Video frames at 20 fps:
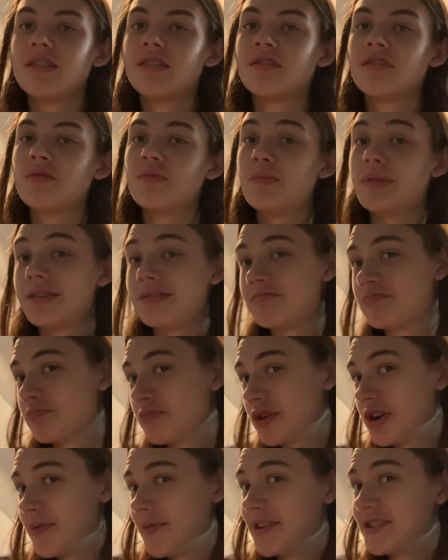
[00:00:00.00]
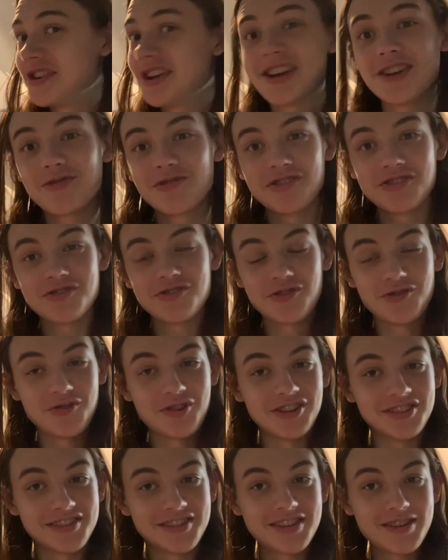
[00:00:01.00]
But pretty much any creature who can
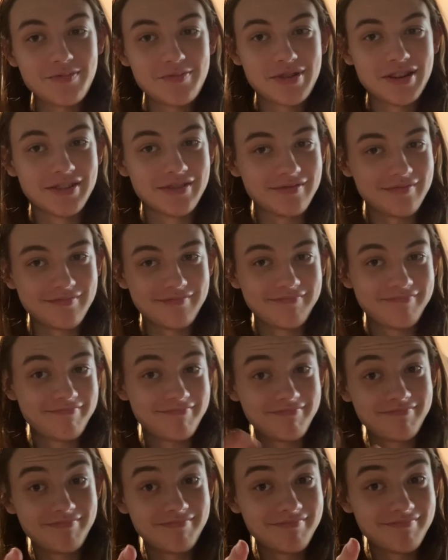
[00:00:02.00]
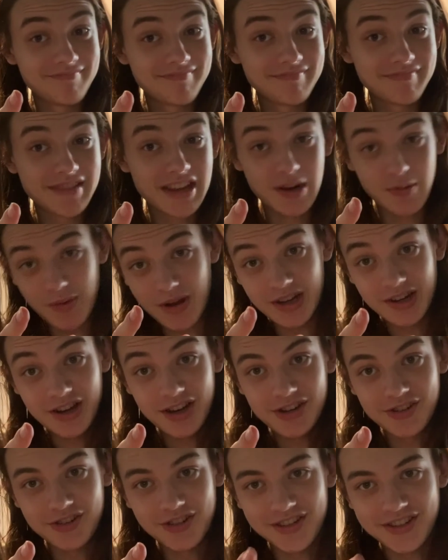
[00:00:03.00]
sleep can be
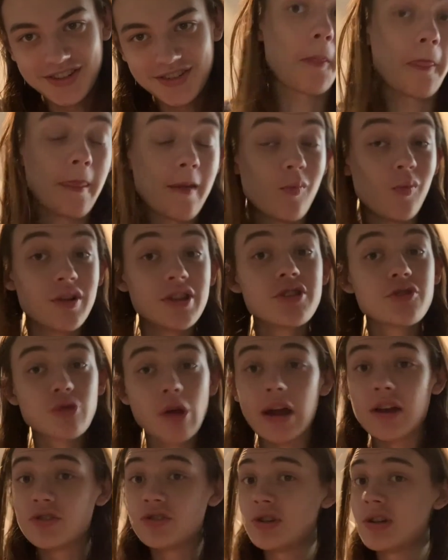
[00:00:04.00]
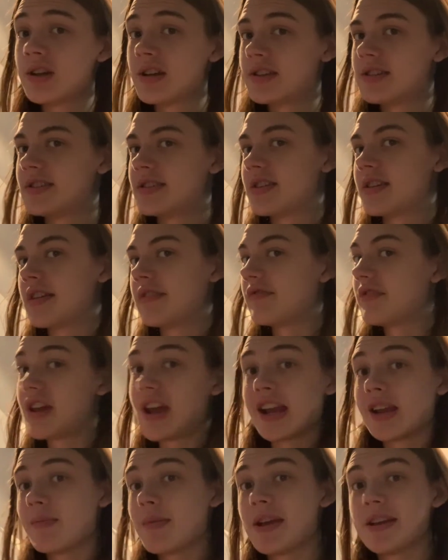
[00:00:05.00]
unconscious. One strategy is if the
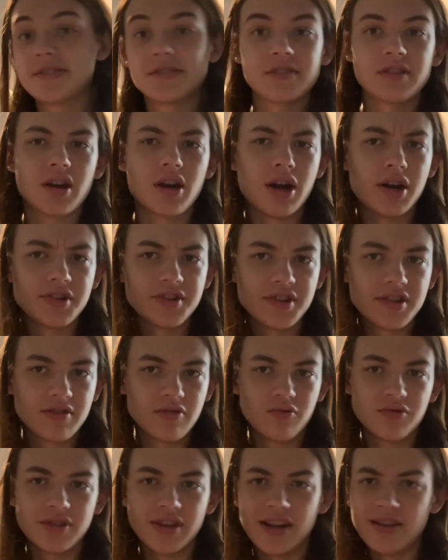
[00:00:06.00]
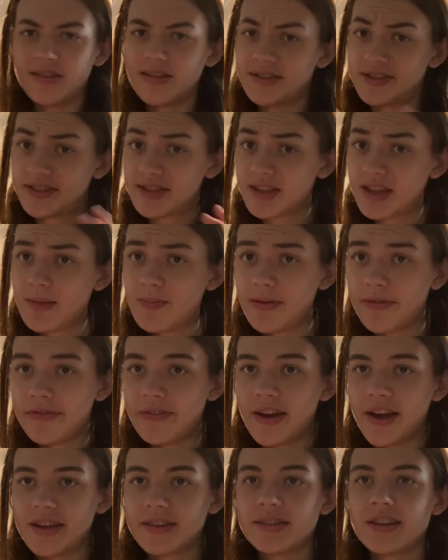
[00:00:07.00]
enemy is unconscious through, say, a sleep
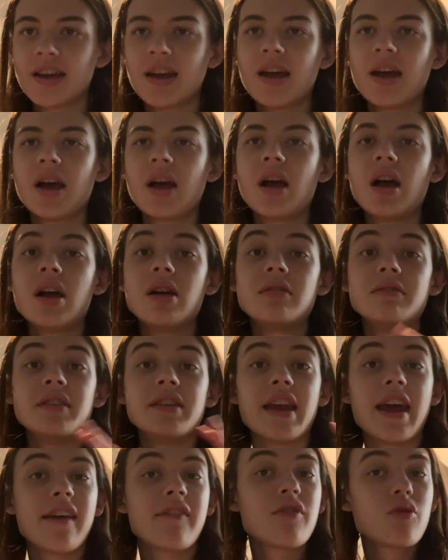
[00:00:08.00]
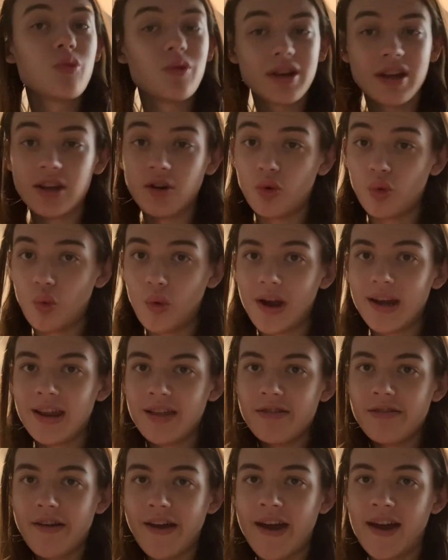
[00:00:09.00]
effect, then everyone can ready
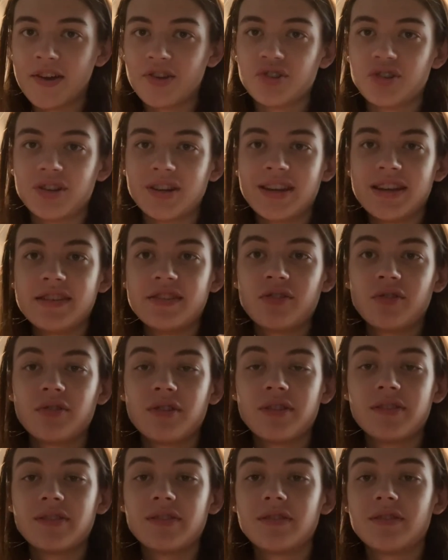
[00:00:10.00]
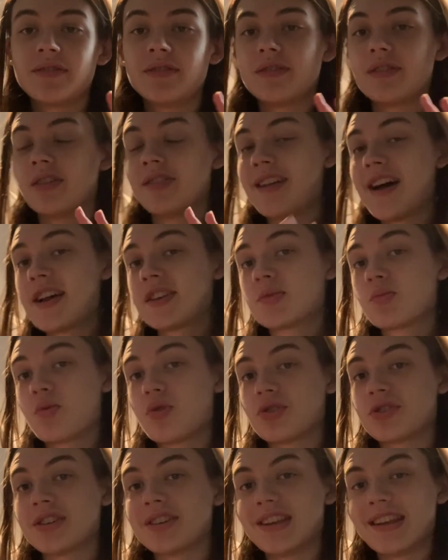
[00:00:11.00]
their action until the last
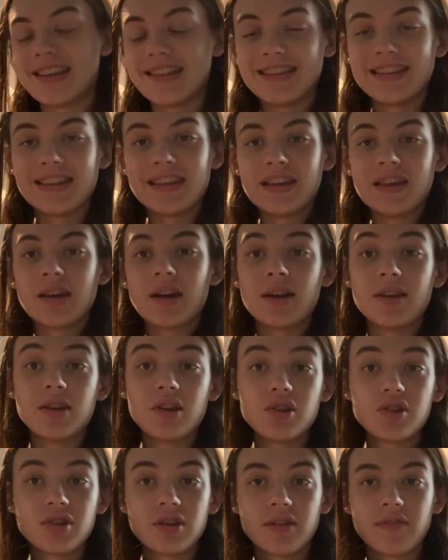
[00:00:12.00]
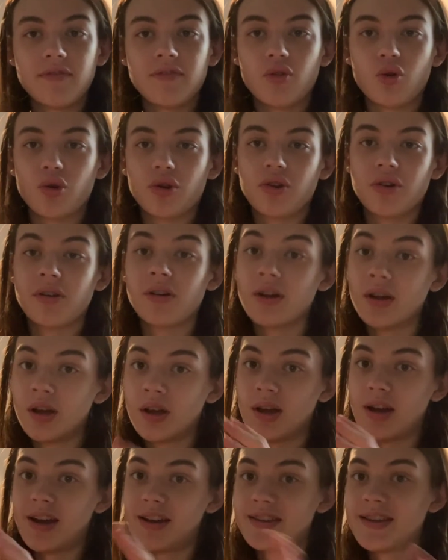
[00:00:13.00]
person in the initiative order
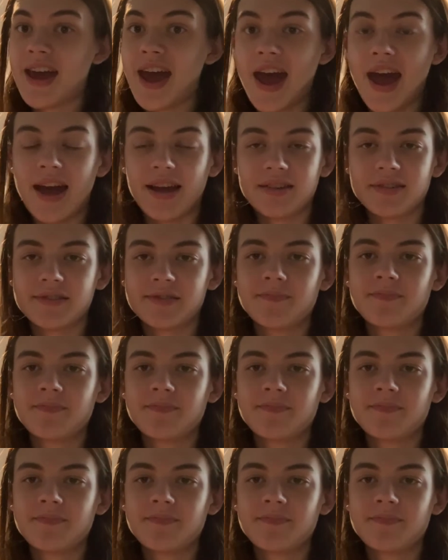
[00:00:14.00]
attacks.